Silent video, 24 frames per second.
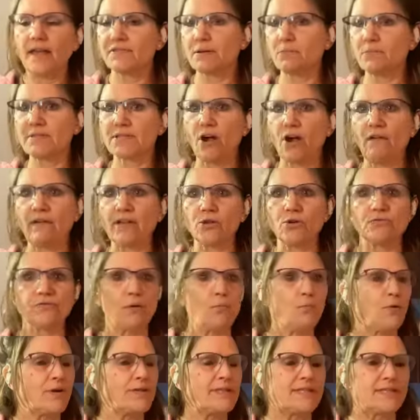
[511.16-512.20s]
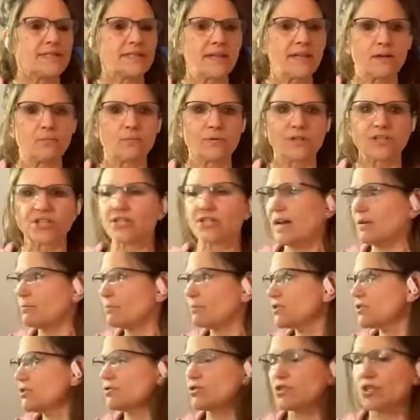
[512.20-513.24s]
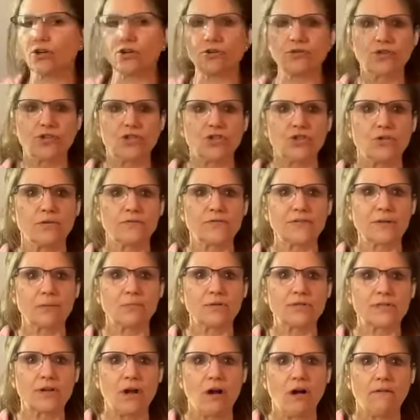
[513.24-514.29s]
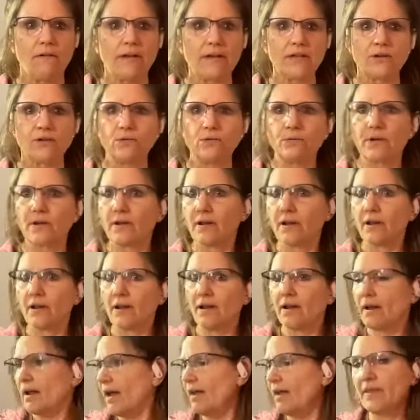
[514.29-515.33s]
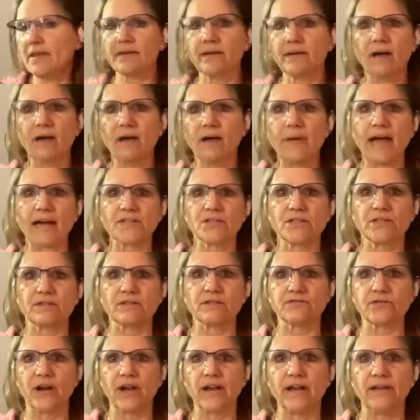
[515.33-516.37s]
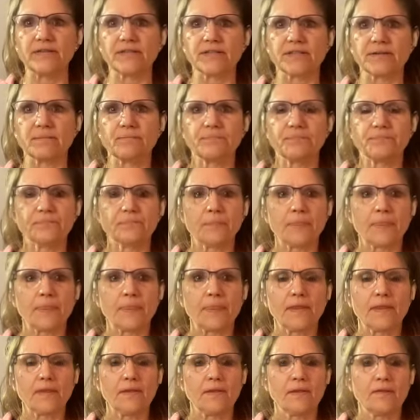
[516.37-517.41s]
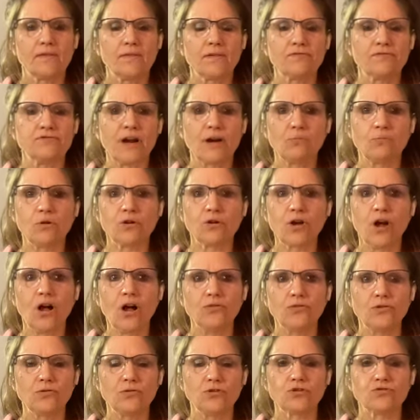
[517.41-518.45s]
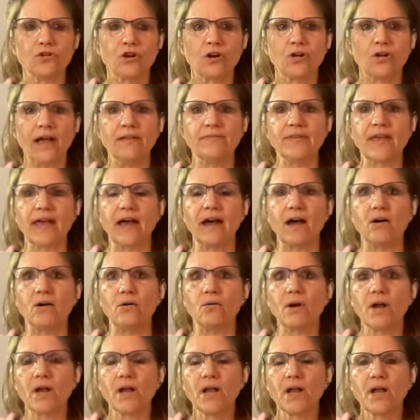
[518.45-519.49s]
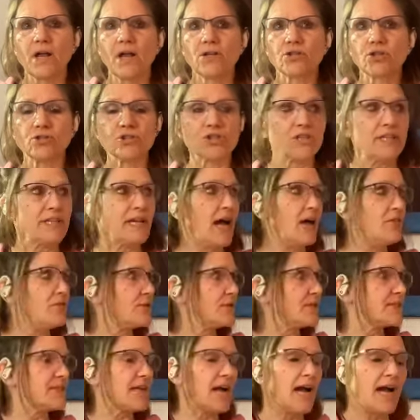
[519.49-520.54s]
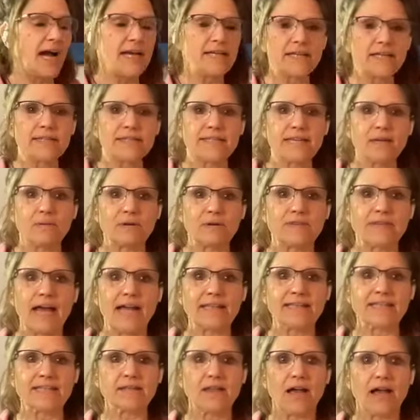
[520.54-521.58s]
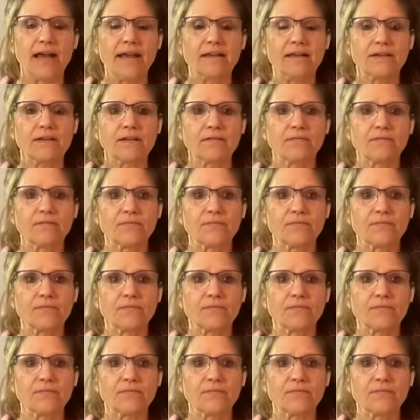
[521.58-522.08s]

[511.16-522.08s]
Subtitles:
If someone's calling you from one side, which side would you turn to if someone's calling you? And then come back to the front. The front we'll call neutral. And now turn to the other side and see what that's like.